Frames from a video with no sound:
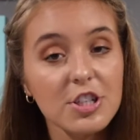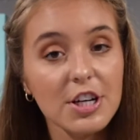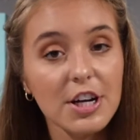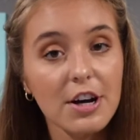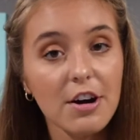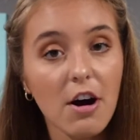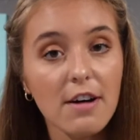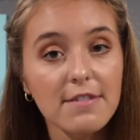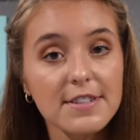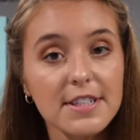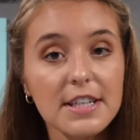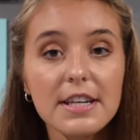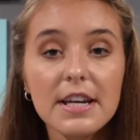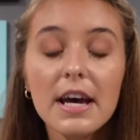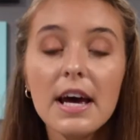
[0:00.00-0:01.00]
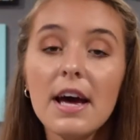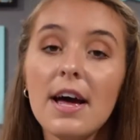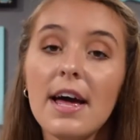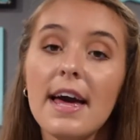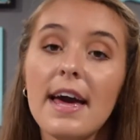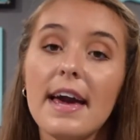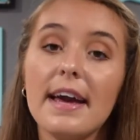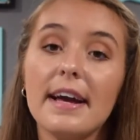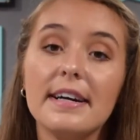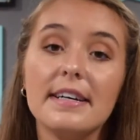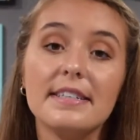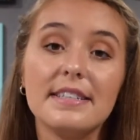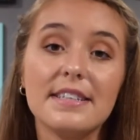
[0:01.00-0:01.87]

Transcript: your hair often. And